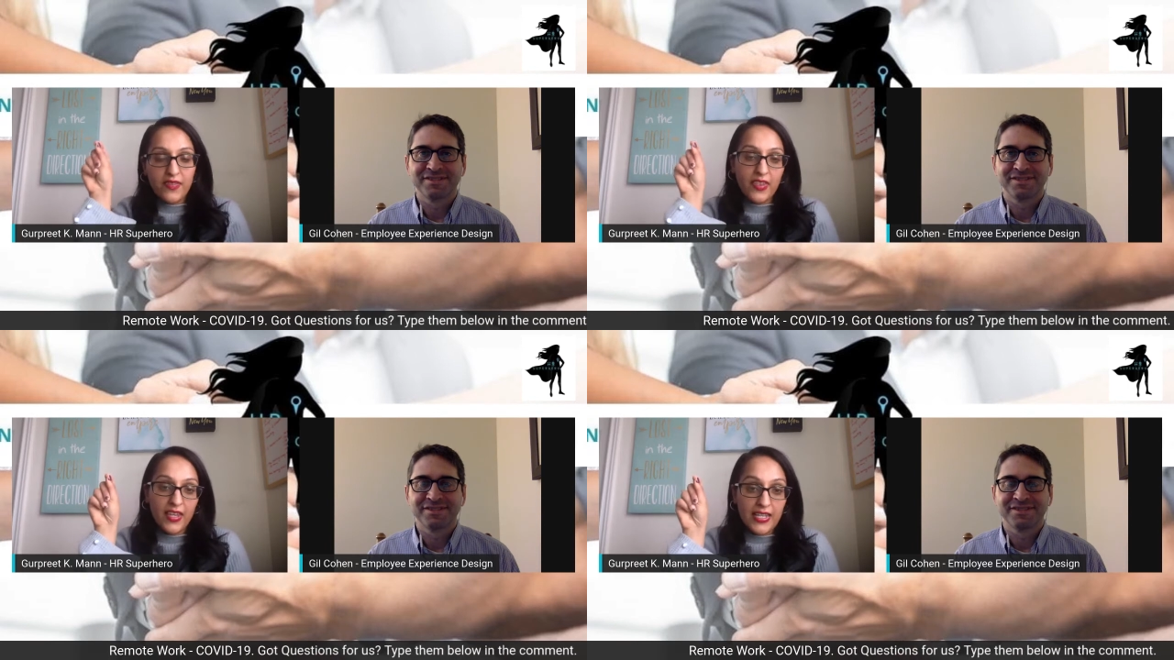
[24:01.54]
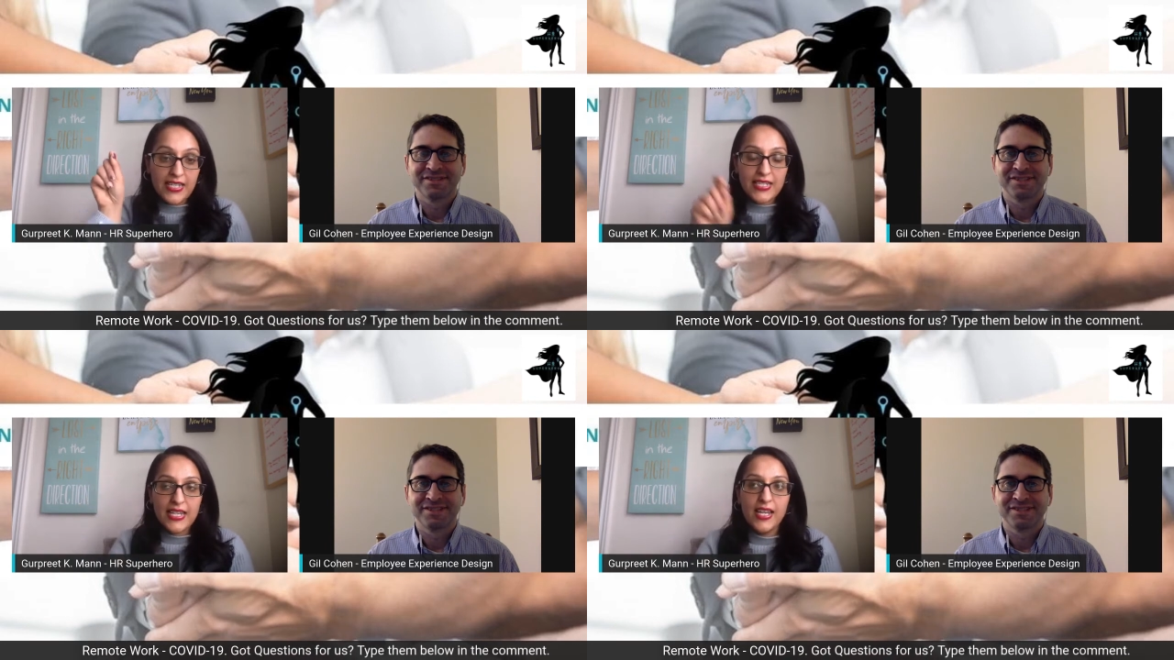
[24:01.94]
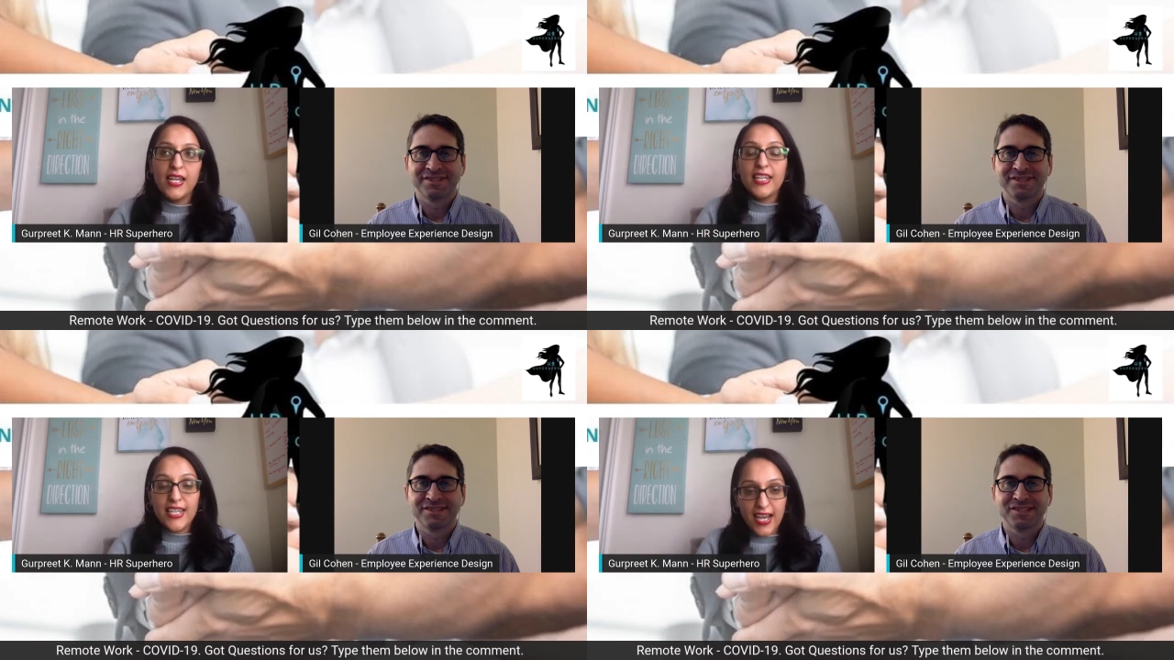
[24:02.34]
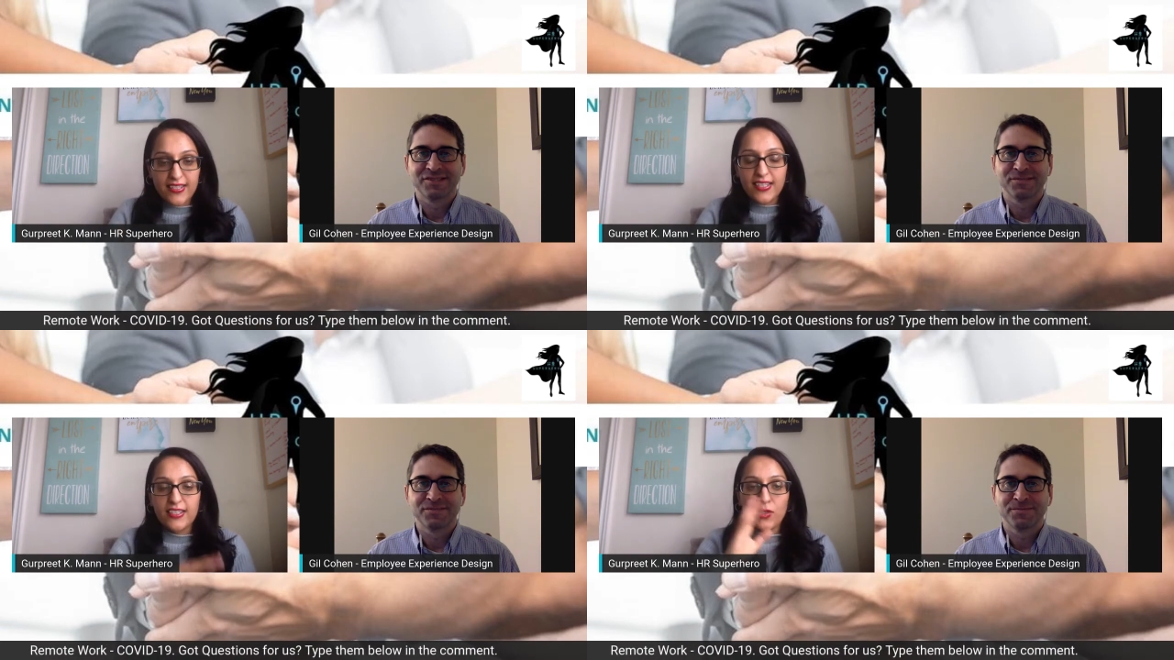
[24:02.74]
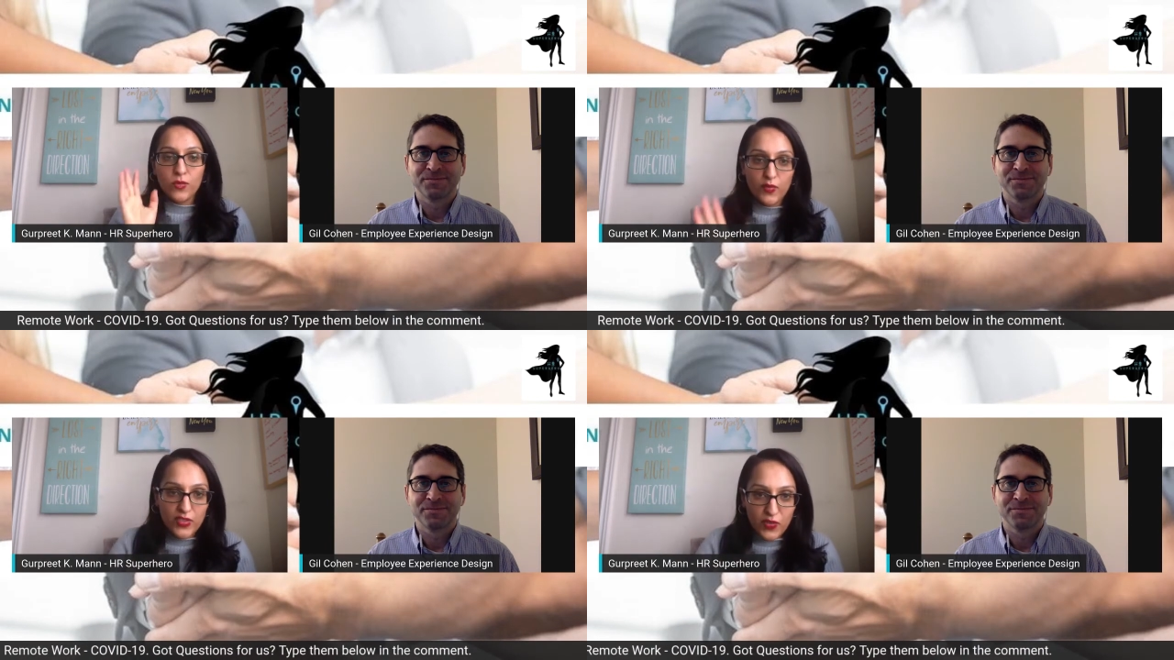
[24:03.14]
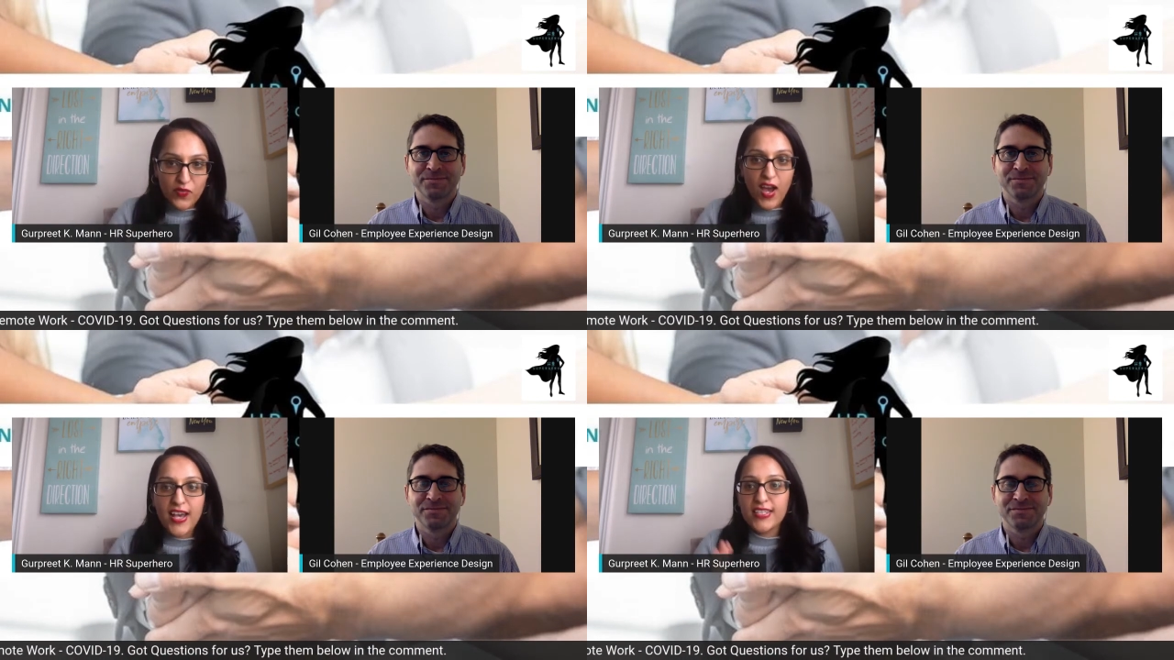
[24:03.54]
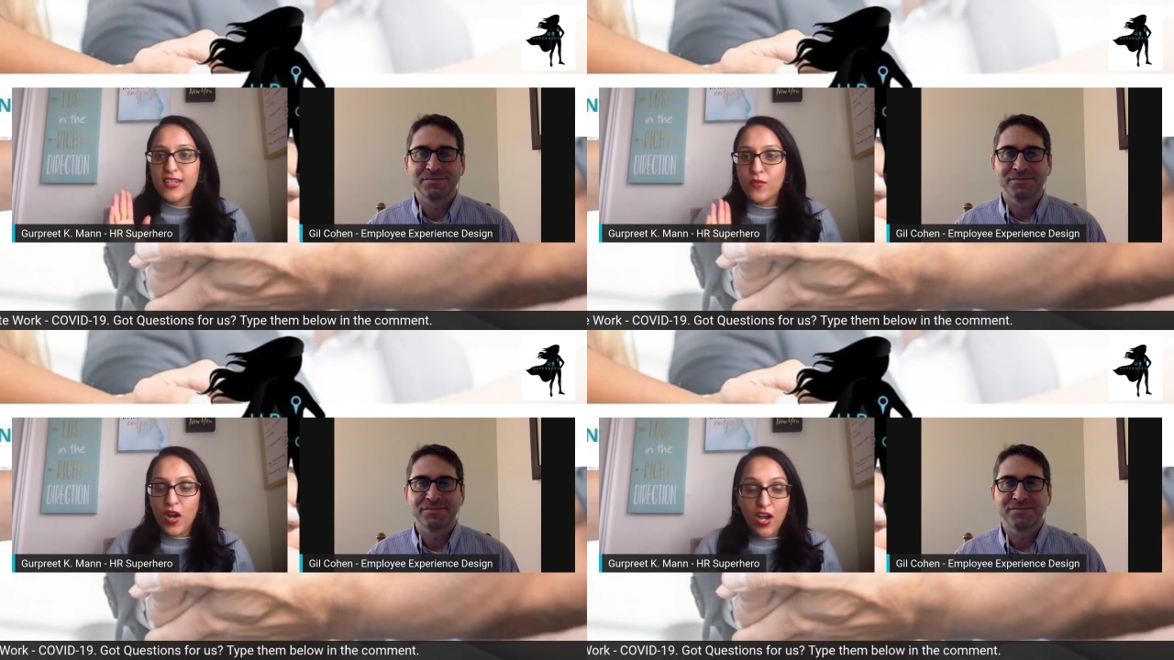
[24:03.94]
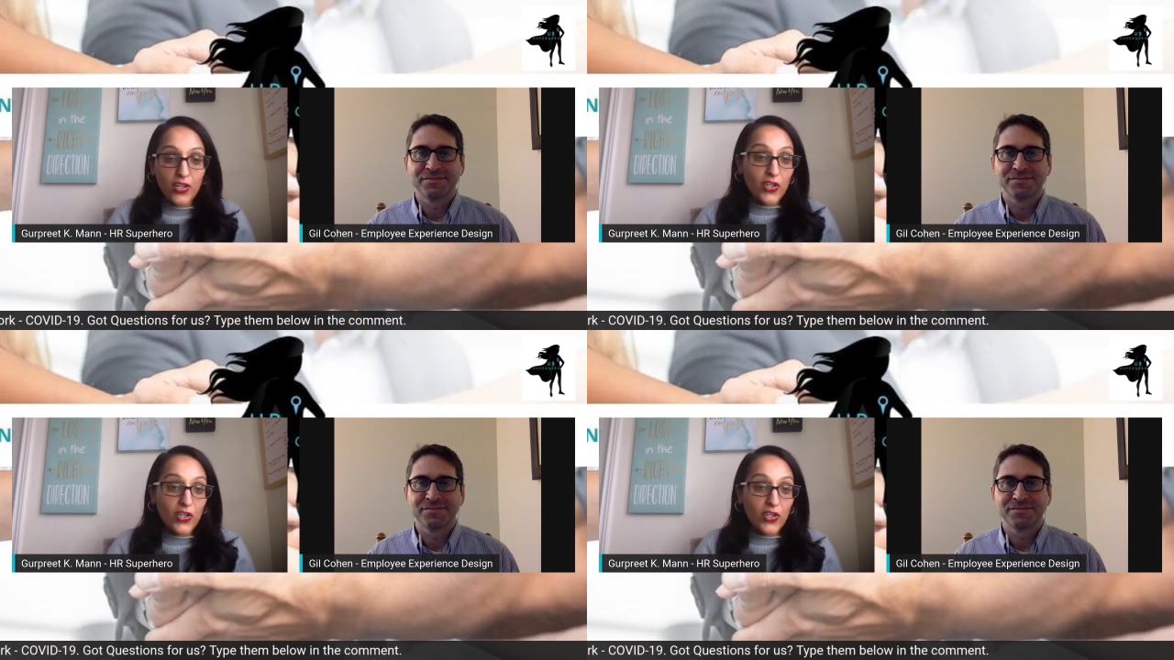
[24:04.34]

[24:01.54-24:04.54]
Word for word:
Speaker 1: things yes things are moving so fast and we're out of